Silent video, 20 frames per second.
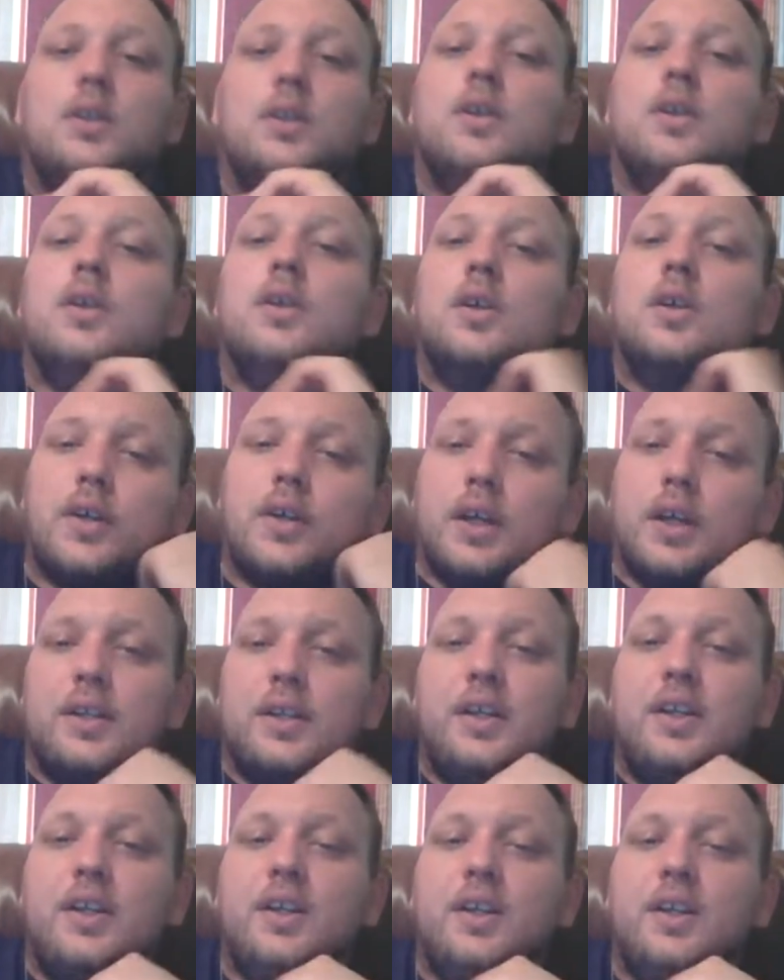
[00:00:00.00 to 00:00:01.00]
Okay,
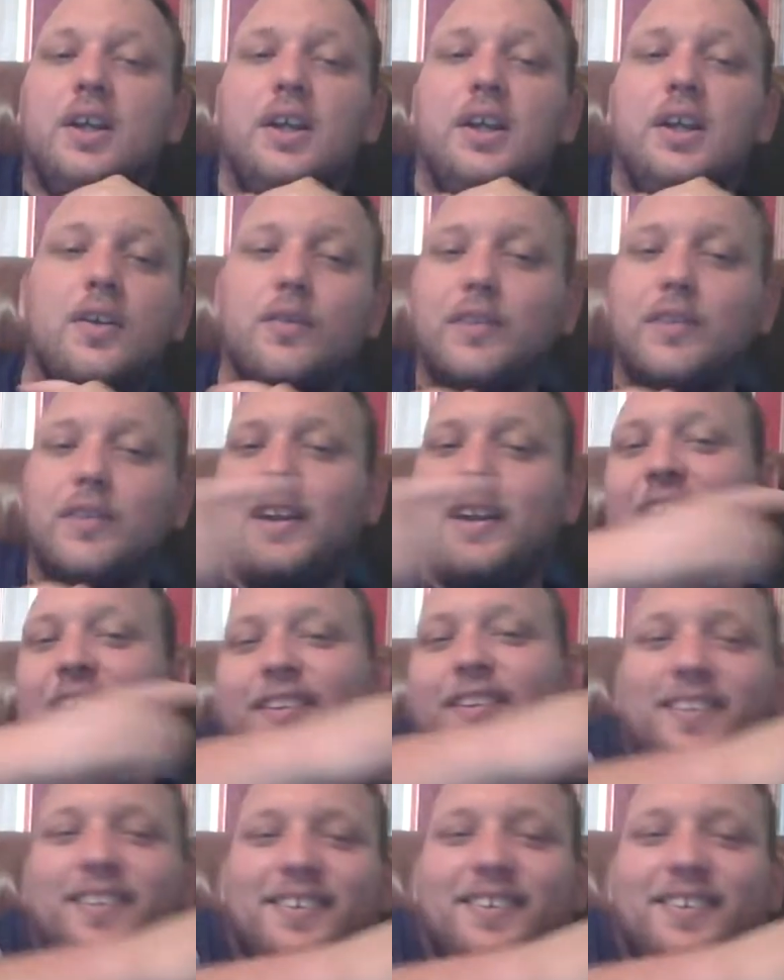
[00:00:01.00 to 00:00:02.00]
Dean again over
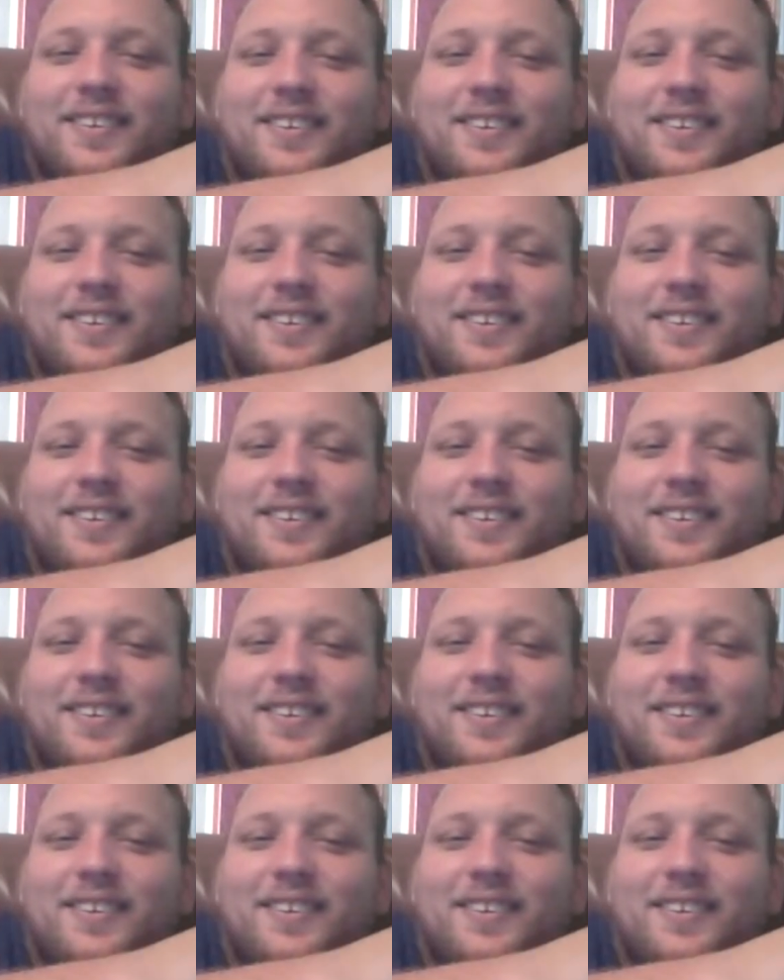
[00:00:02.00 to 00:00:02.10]
here.